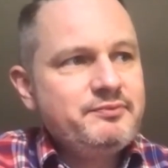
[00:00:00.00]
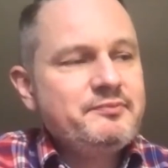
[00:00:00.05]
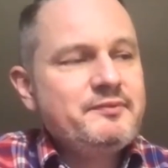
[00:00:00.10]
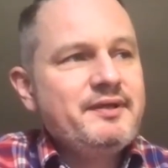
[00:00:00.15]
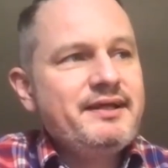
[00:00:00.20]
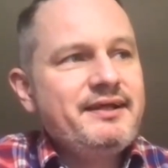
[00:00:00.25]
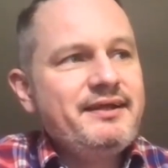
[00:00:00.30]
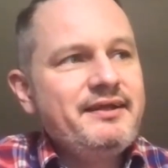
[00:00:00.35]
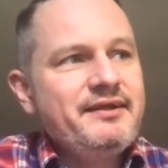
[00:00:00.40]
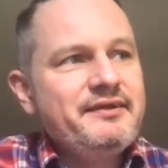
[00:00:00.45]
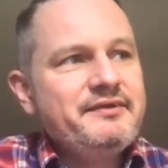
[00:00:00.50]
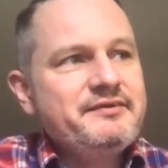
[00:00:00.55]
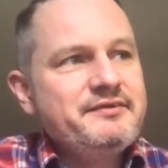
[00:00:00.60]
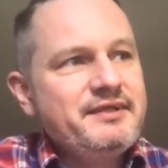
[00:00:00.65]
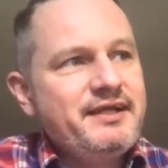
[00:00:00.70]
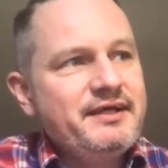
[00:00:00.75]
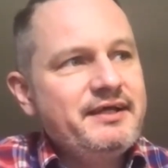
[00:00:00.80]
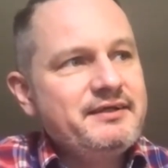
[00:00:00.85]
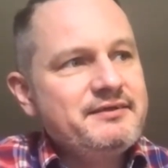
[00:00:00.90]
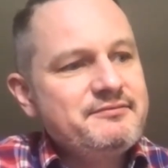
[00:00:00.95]

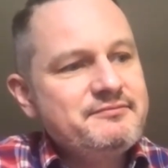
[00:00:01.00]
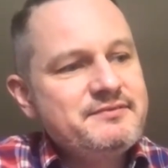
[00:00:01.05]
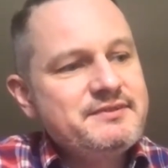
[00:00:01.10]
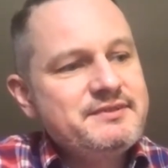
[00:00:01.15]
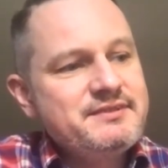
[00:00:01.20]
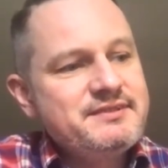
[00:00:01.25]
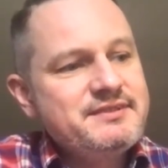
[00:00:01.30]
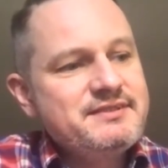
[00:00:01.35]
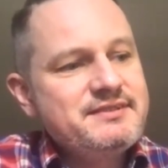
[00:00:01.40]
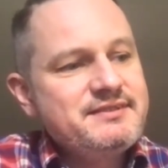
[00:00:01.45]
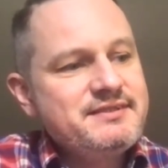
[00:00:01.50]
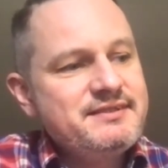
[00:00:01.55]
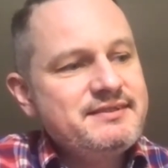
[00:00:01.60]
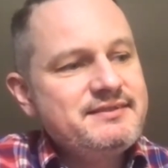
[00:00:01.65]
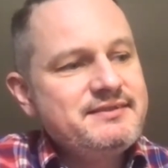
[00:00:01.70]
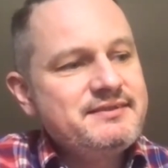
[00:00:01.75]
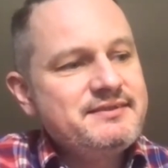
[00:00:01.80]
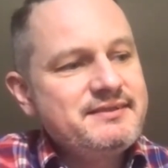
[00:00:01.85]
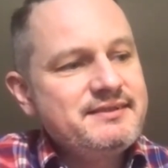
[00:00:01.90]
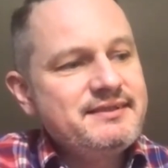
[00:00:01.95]
Like,
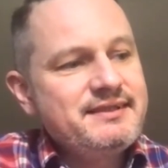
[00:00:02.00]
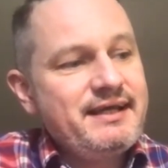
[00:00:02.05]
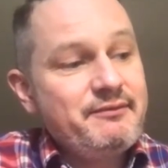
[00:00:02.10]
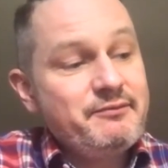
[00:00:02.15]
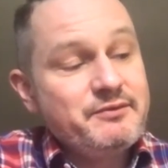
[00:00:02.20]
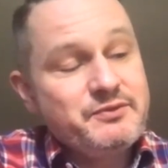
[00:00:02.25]
that